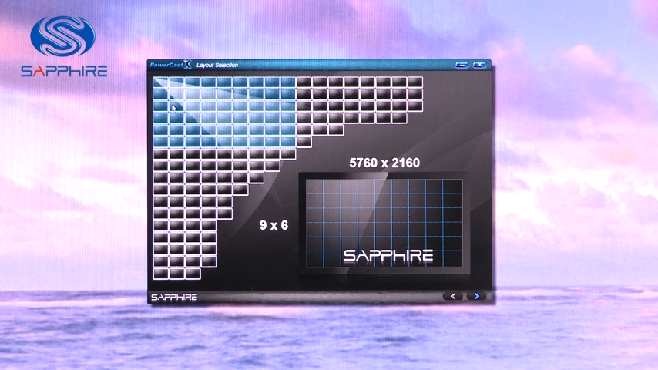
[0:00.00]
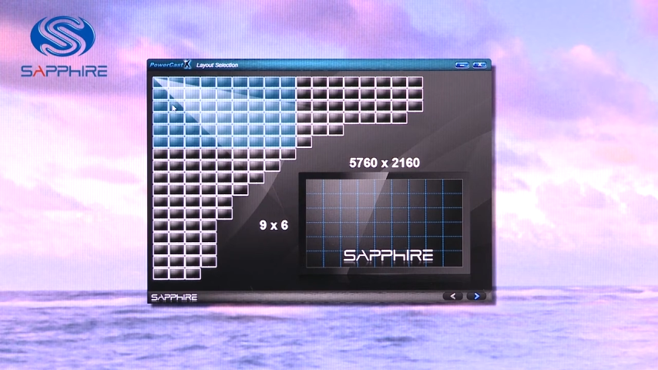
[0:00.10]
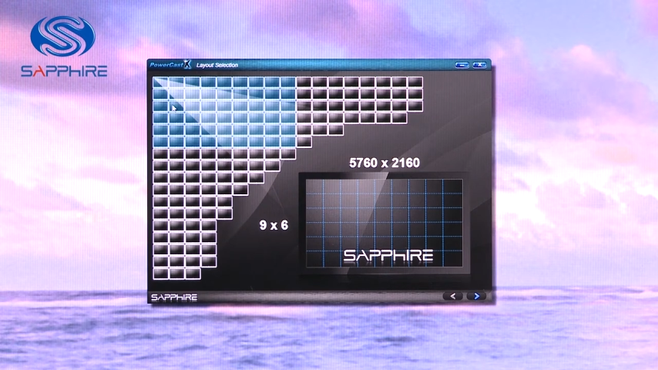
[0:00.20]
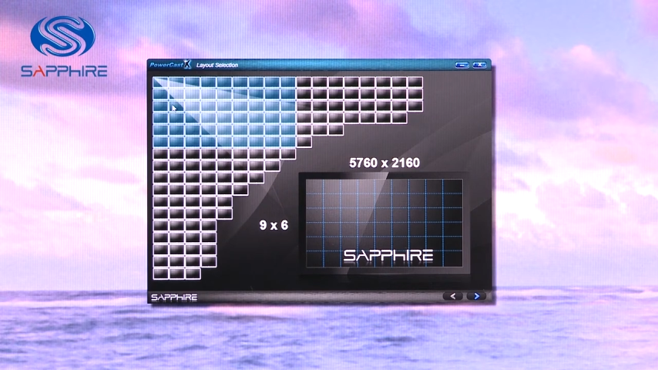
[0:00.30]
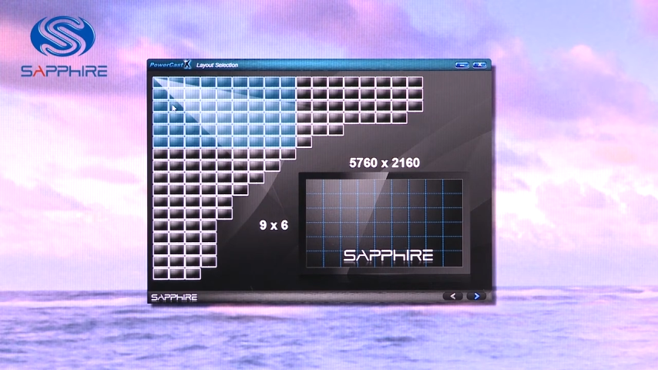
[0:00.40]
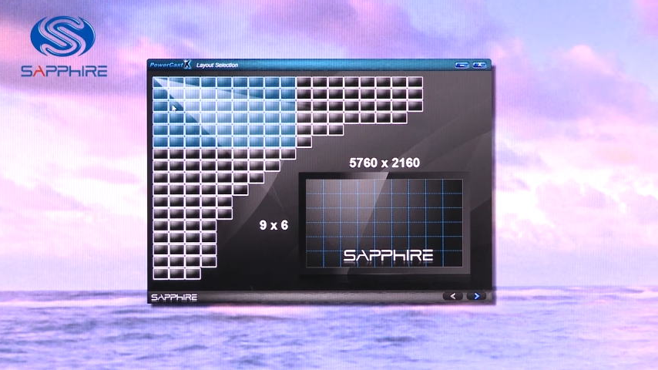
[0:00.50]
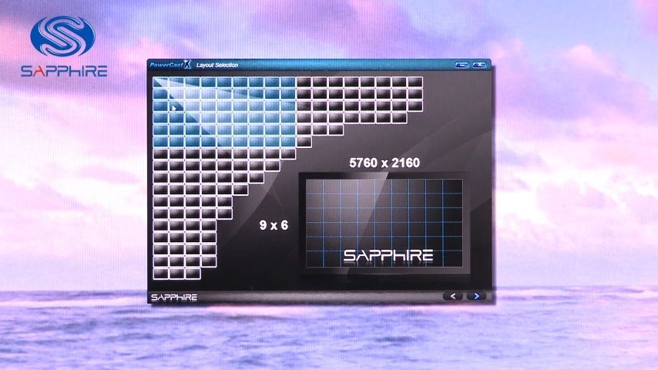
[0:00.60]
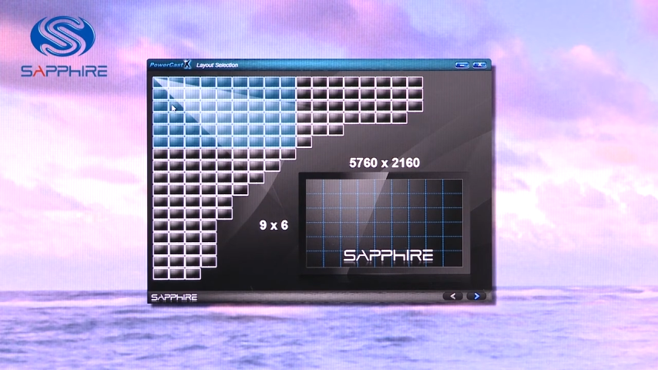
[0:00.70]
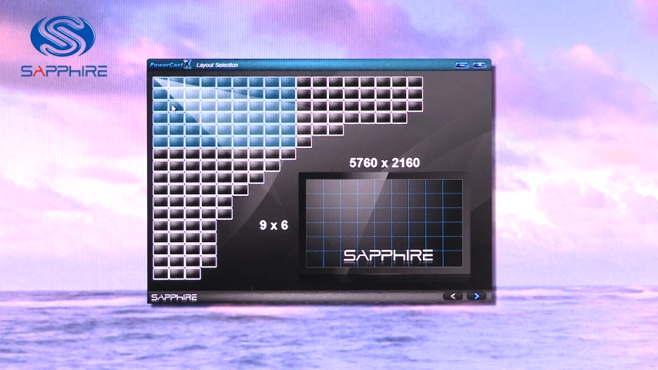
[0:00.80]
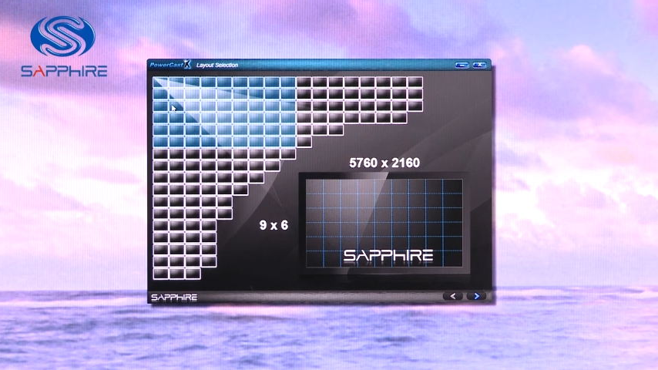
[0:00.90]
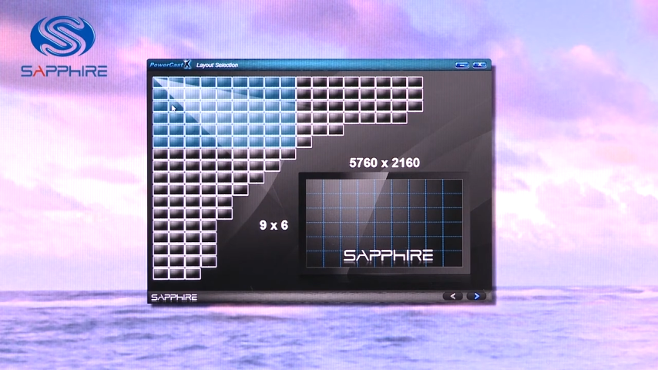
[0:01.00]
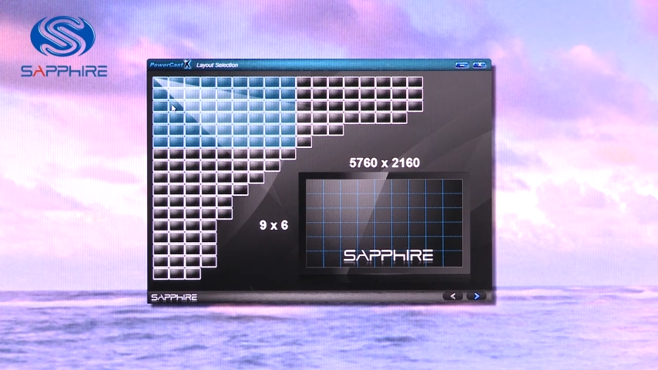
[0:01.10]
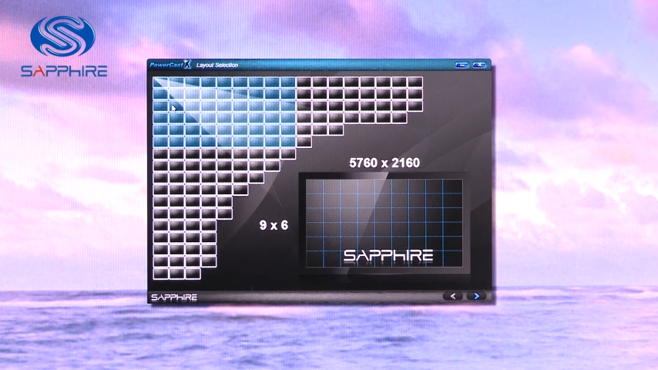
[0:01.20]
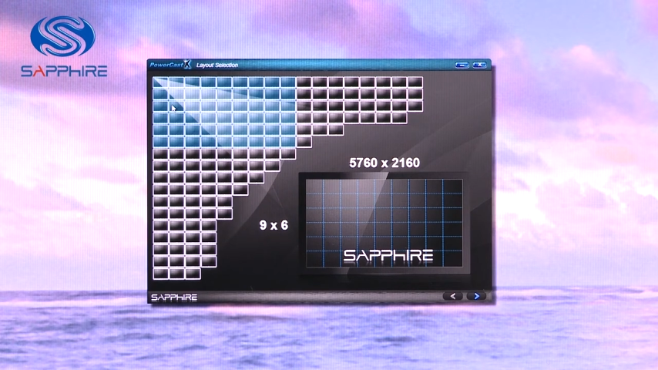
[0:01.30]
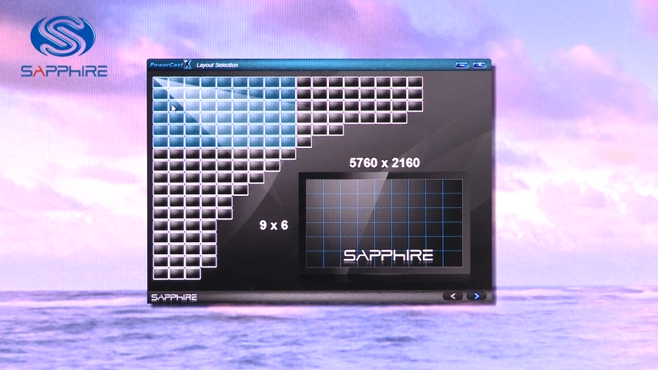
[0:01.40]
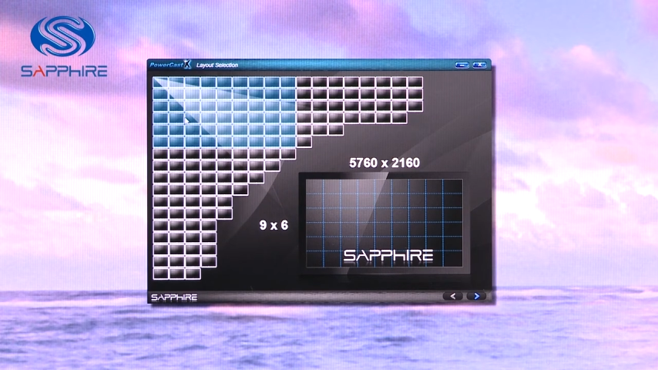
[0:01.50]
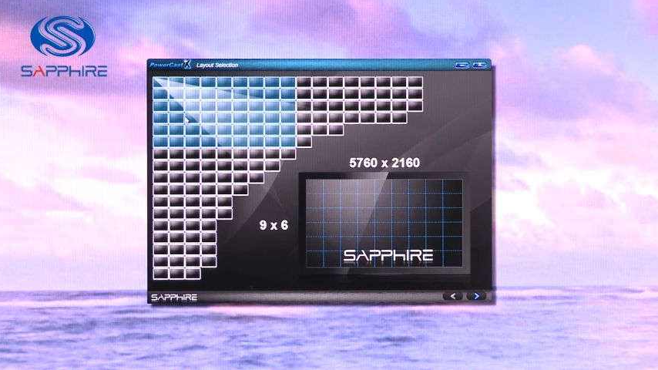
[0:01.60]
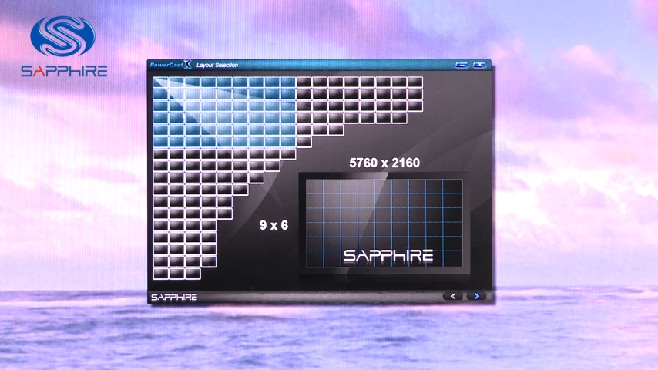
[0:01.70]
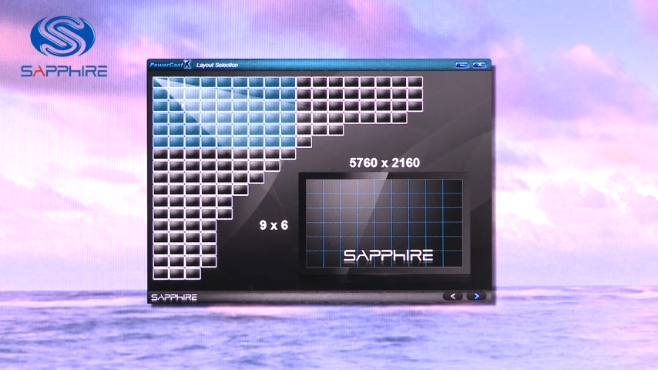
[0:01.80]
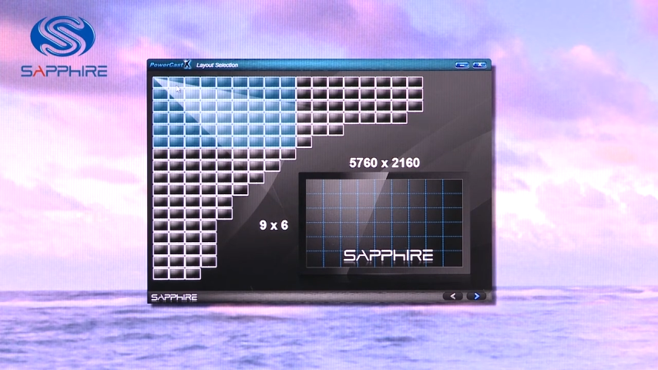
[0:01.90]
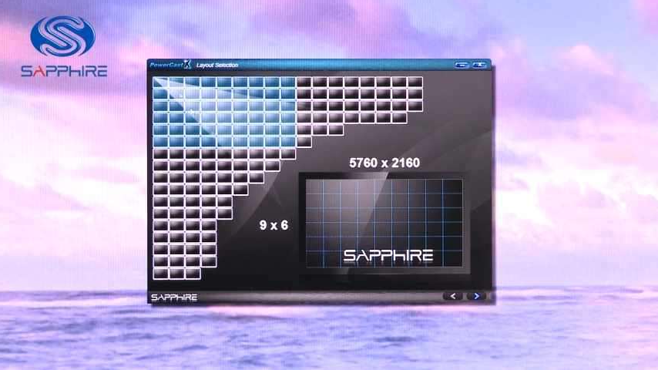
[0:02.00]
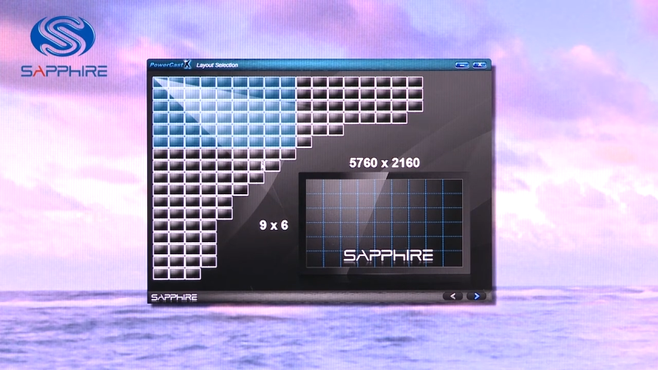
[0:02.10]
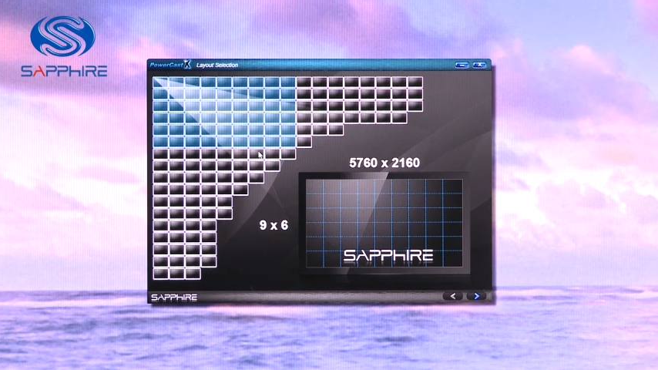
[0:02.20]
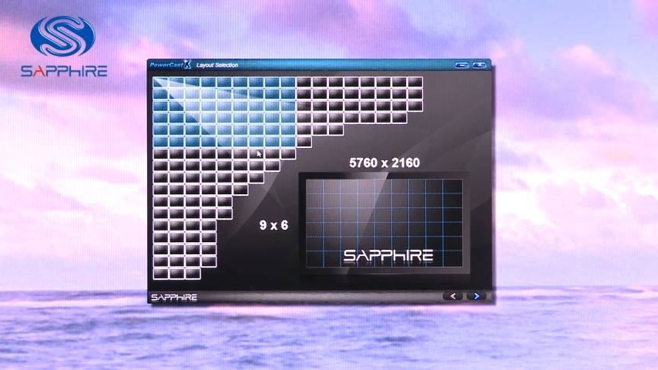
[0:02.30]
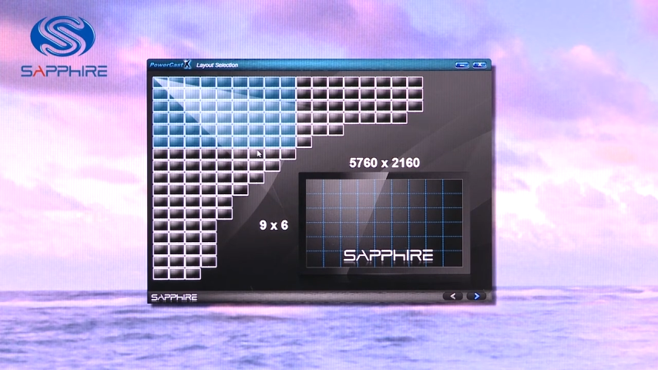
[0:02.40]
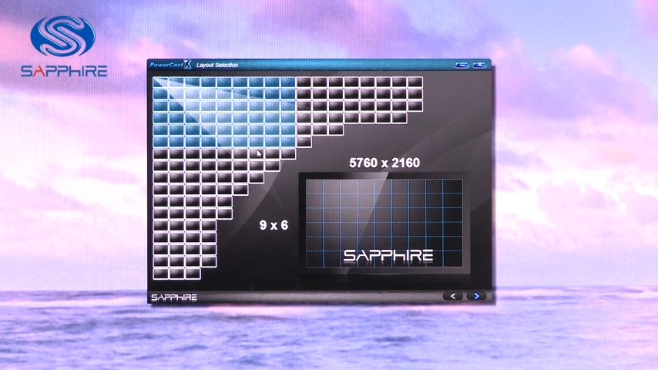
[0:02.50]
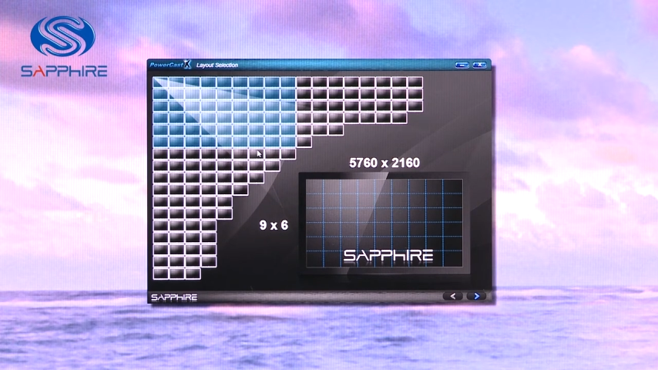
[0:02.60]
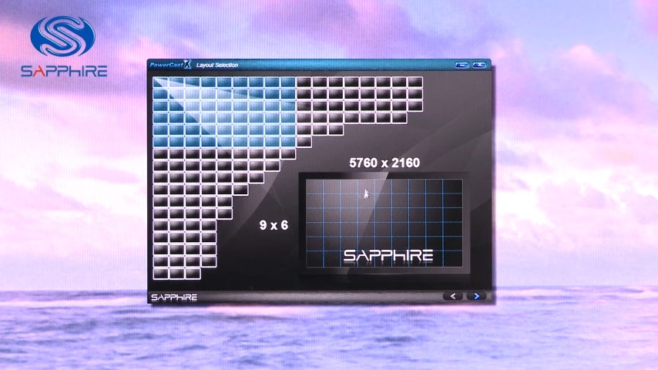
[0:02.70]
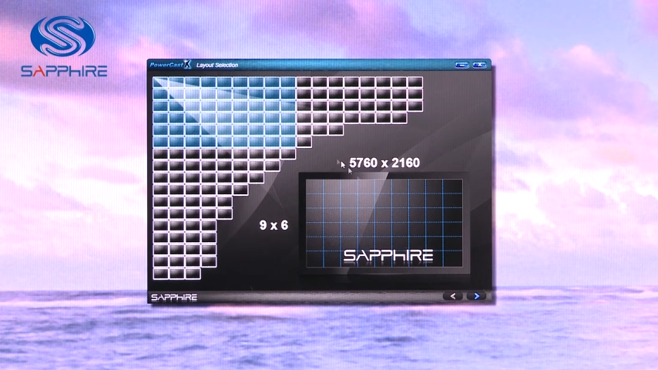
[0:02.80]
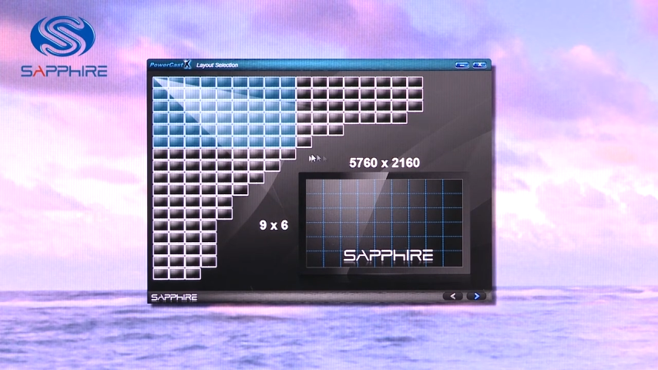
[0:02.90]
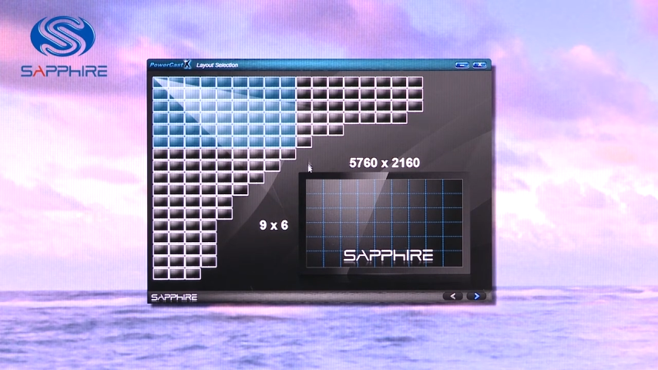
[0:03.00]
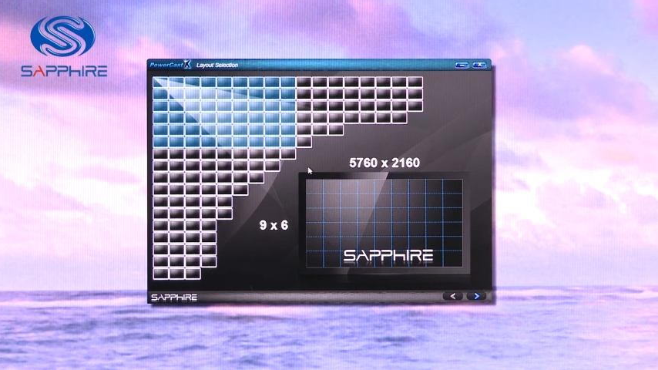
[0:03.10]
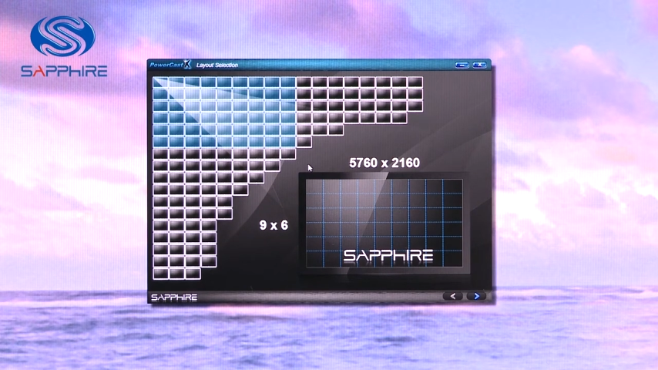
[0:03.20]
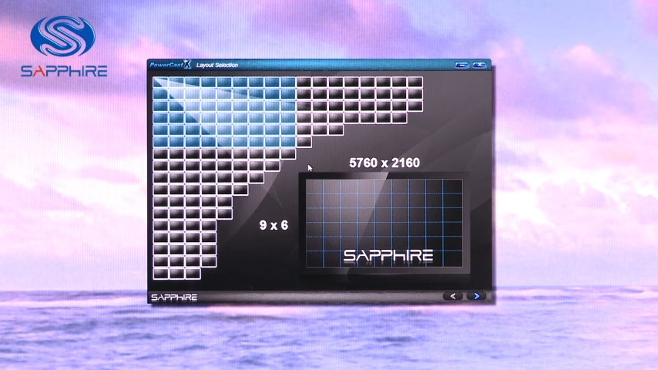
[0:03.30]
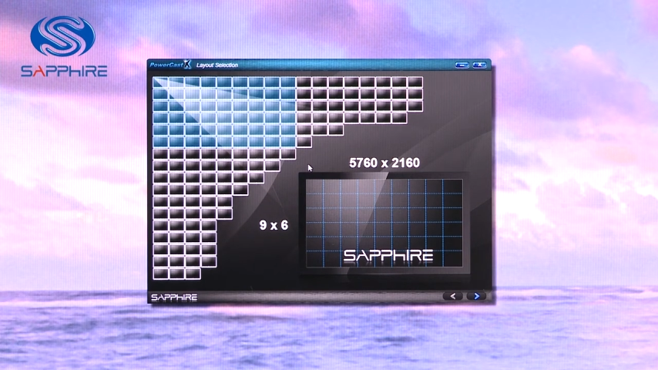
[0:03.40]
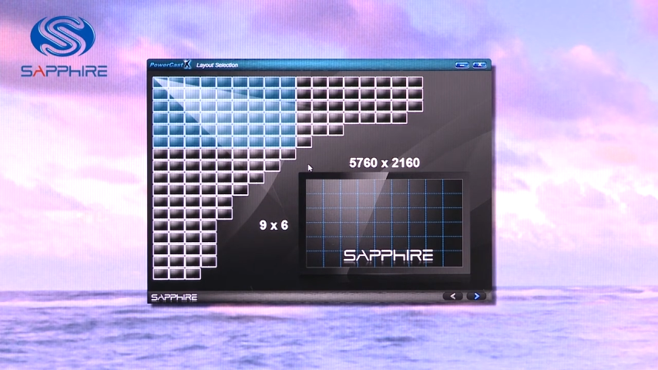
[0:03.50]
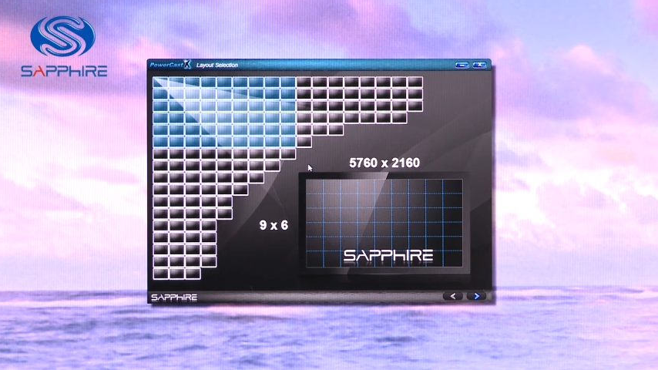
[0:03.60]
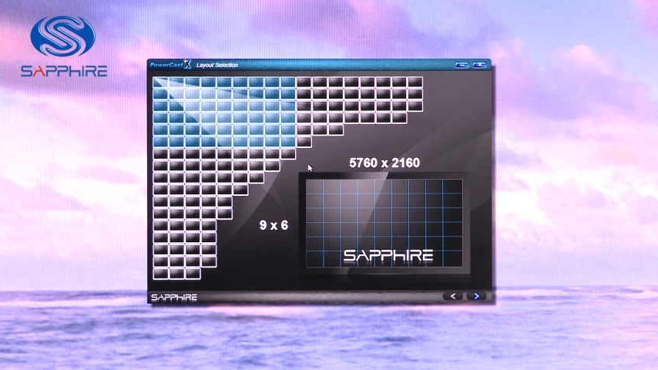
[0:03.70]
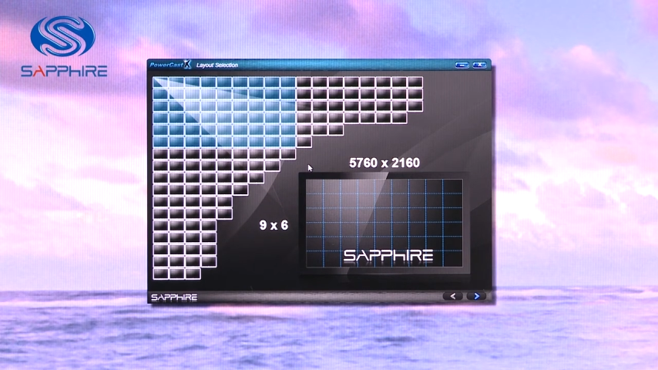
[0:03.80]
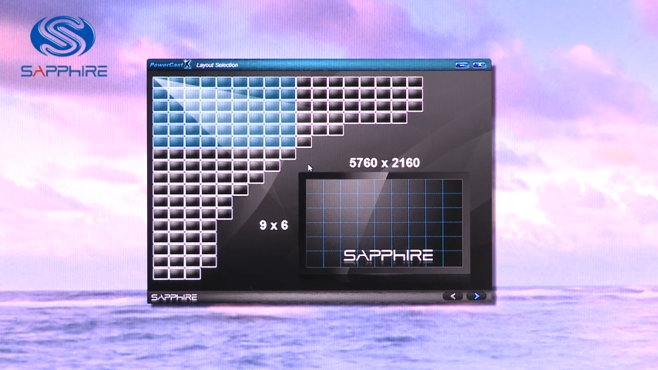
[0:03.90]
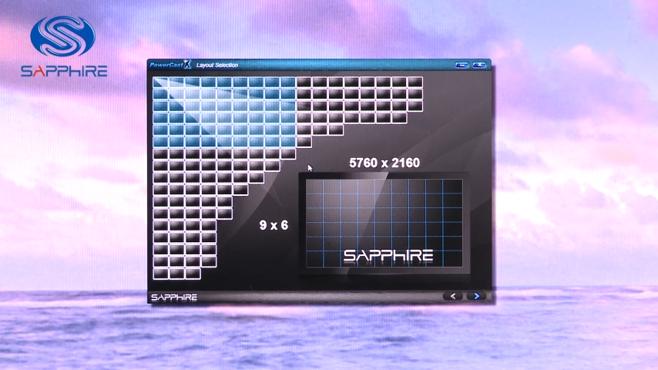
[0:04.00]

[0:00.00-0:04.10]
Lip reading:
(no speaker visible)